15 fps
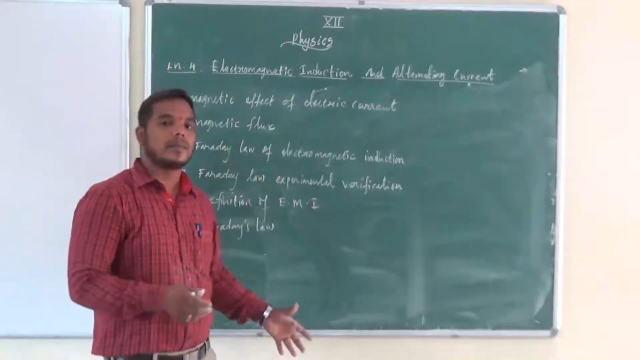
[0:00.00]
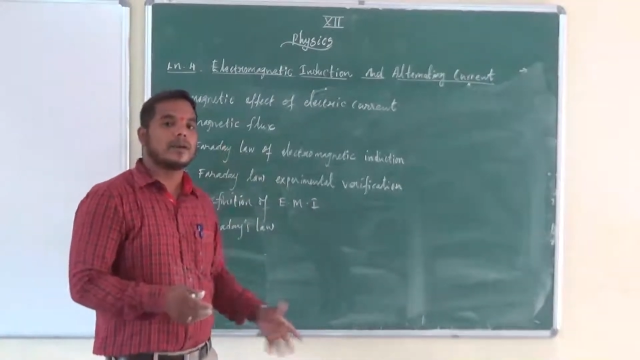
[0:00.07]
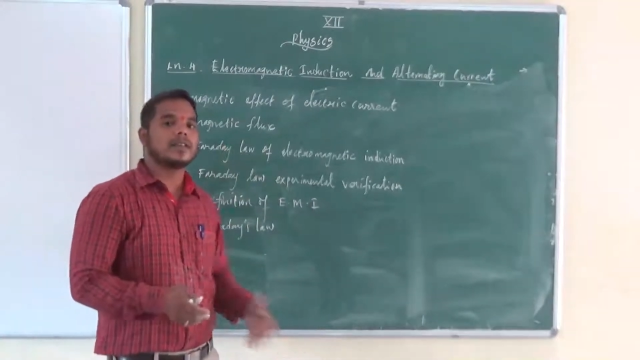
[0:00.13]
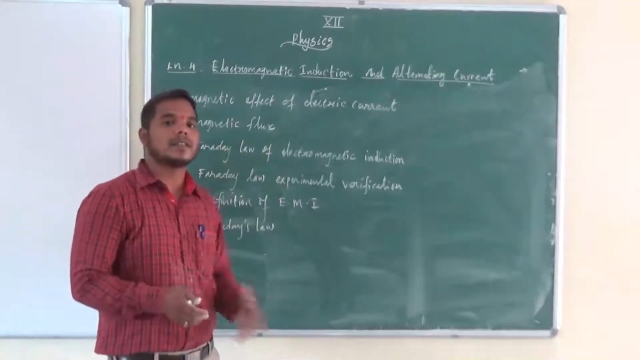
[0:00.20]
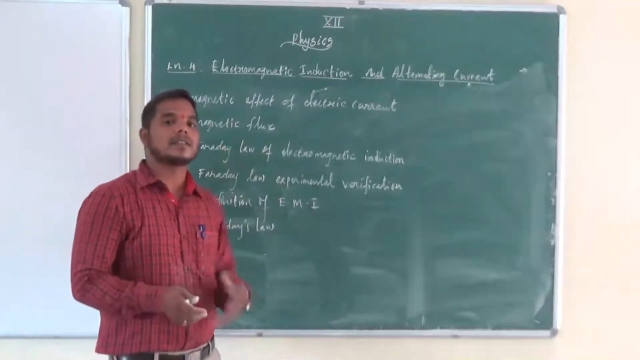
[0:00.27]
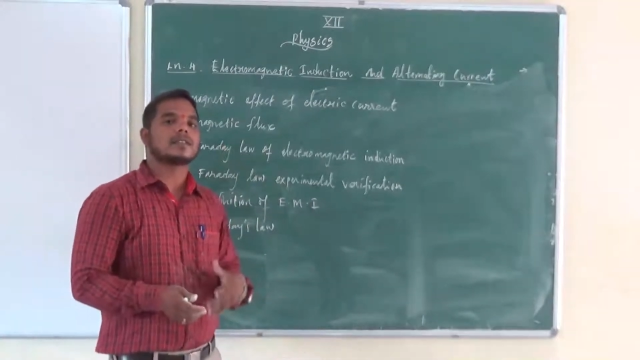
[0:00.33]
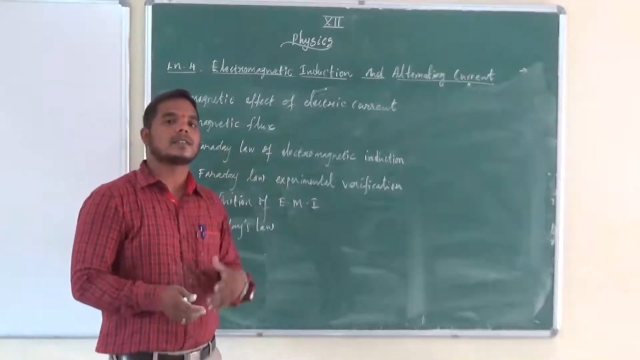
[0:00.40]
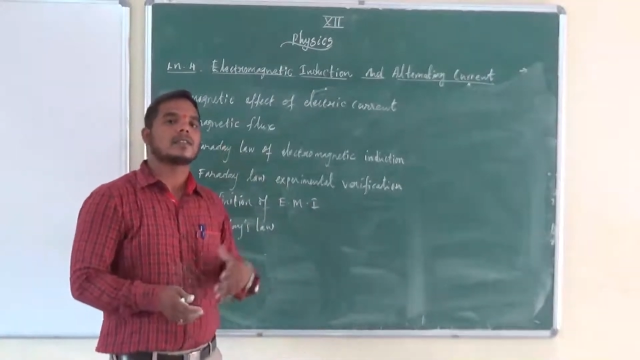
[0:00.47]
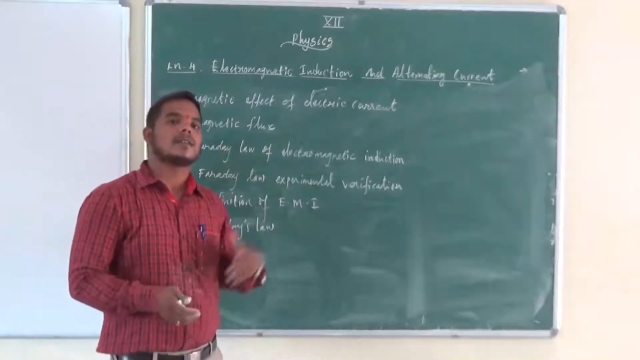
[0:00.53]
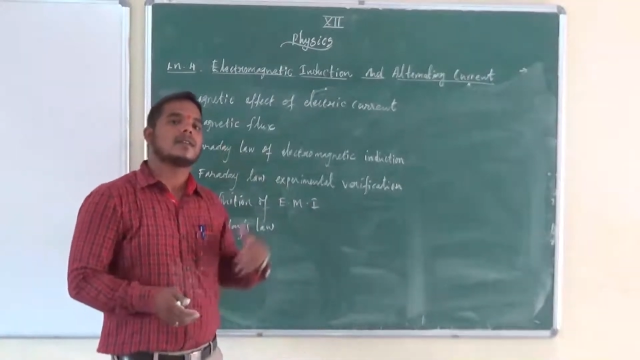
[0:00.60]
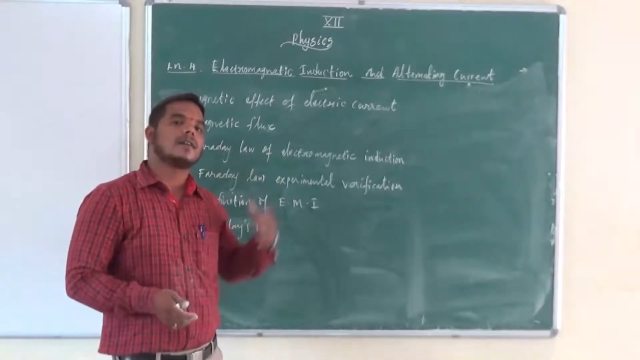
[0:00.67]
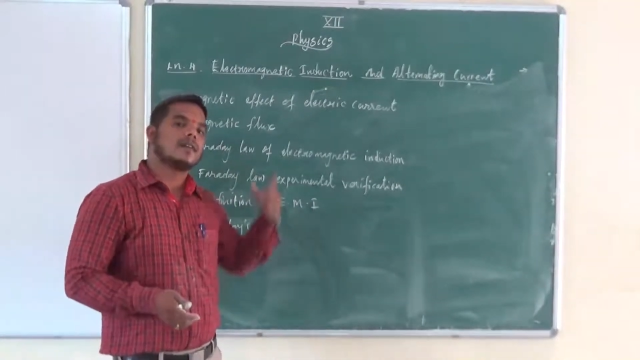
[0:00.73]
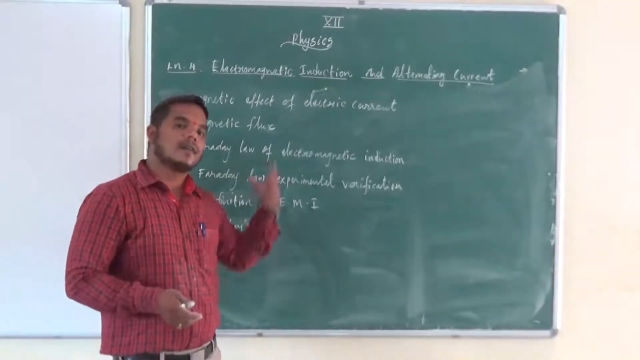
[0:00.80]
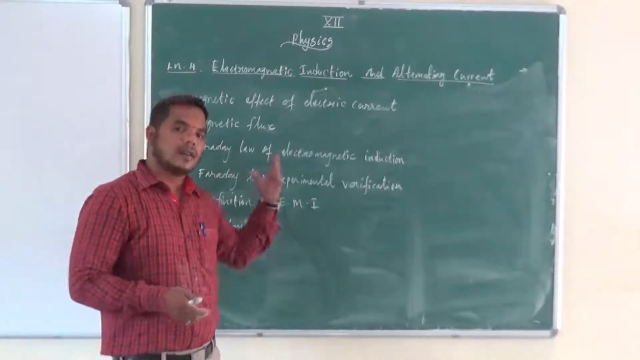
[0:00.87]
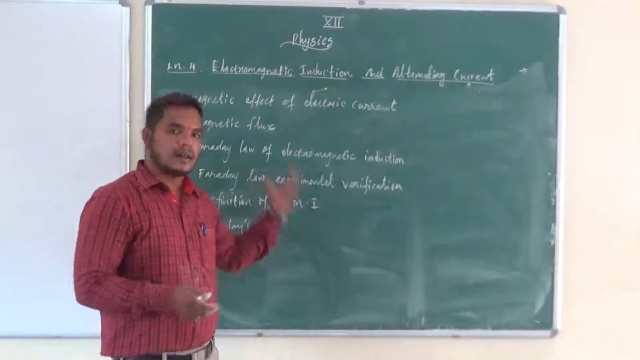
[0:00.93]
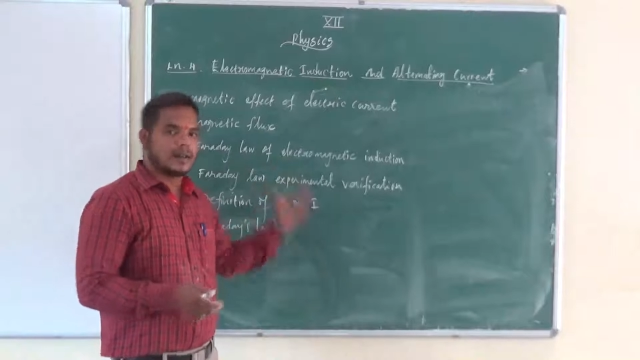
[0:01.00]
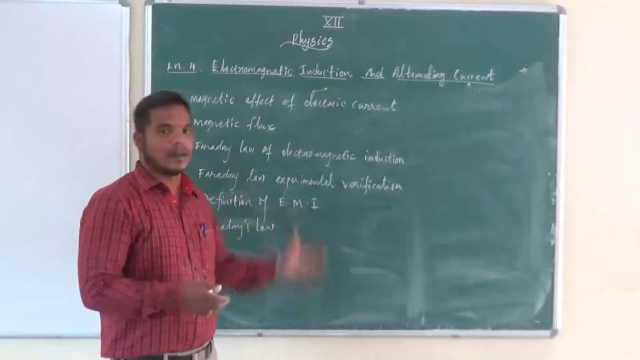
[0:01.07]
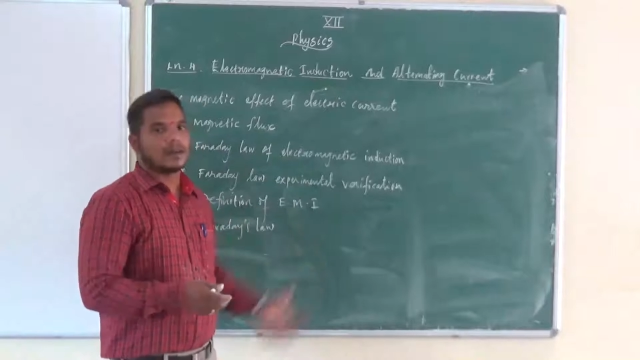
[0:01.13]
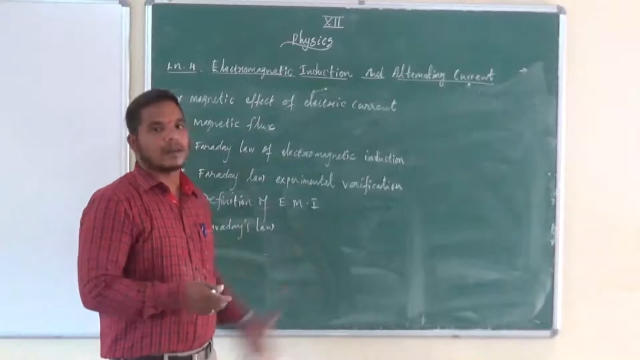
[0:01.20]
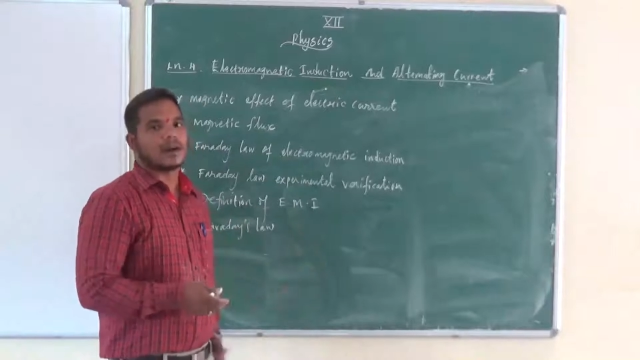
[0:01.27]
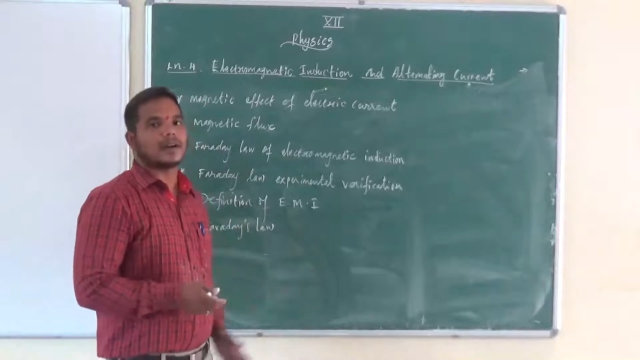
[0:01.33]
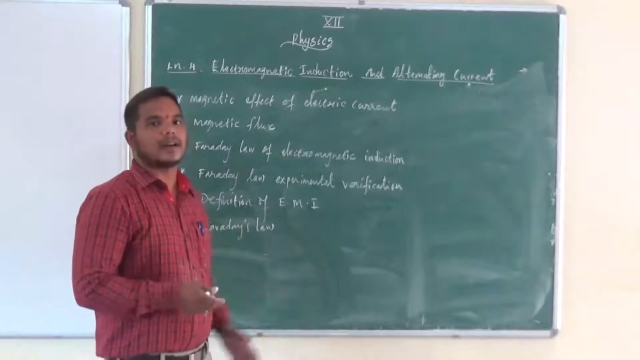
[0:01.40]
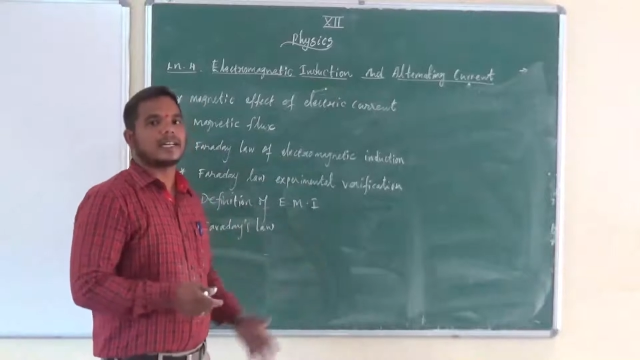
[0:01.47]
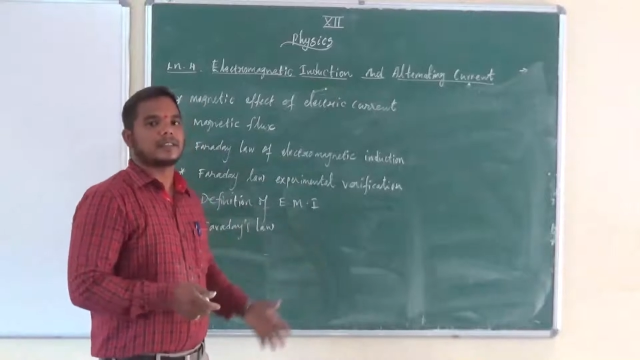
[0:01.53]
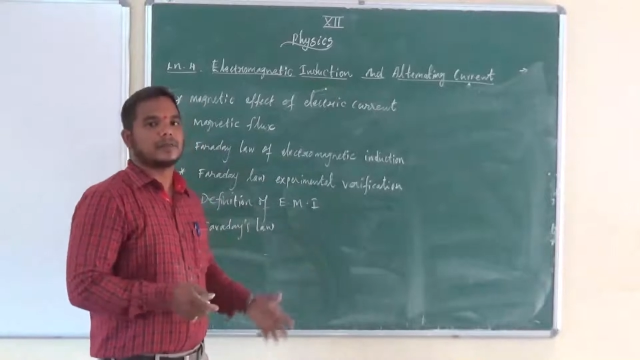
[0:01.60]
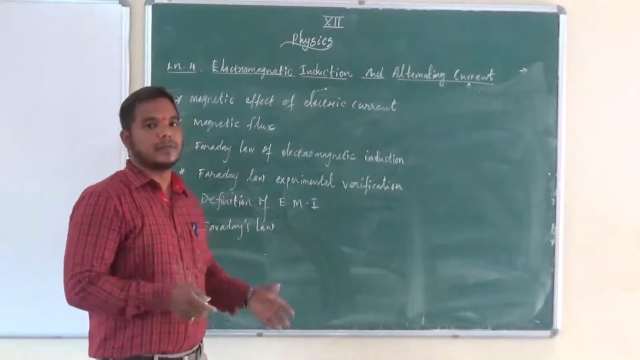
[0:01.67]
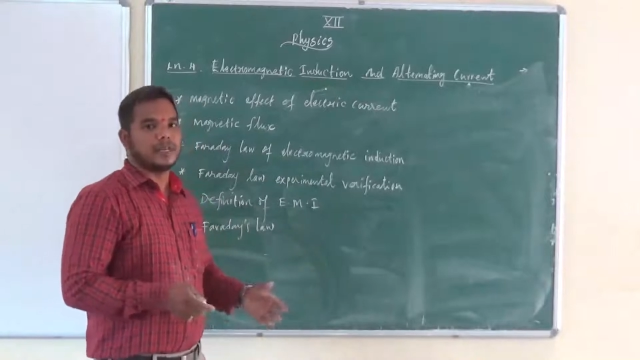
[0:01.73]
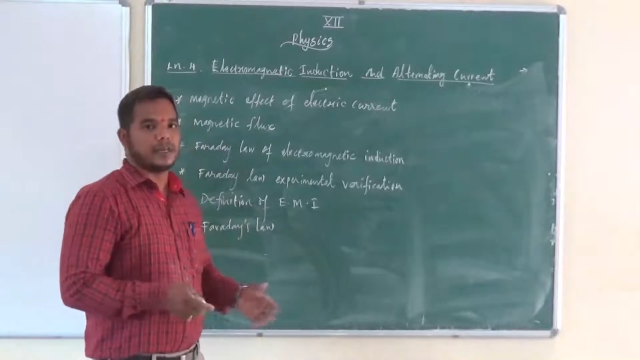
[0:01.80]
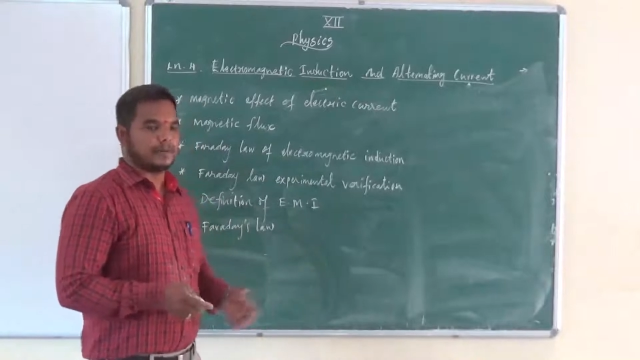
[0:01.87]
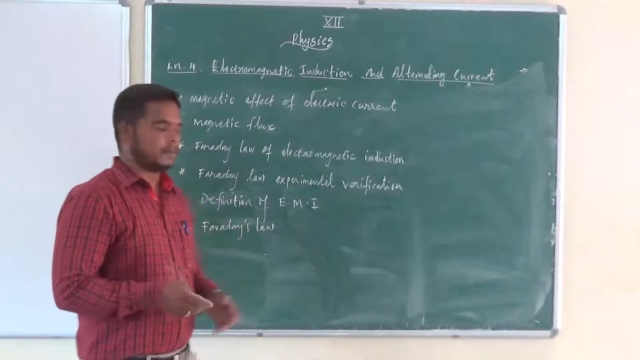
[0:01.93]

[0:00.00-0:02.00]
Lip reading: please contact me.